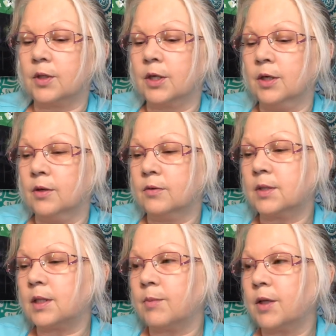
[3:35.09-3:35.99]
You know,
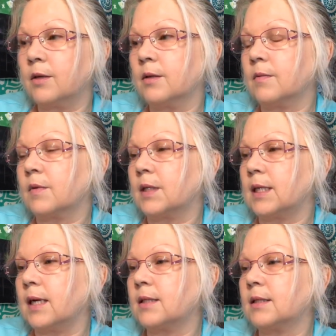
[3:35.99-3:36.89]
some of the
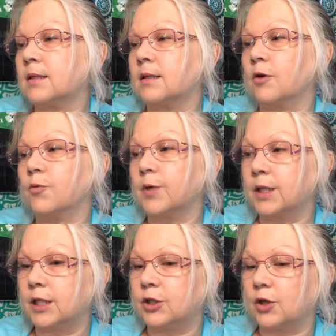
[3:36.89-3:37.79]
decks are
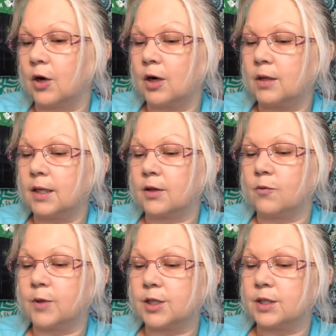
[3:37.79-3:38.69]
really dark, like the
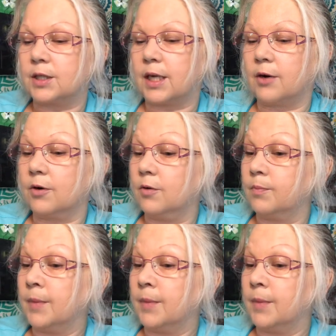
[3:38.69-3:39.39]
Witch's Tarot.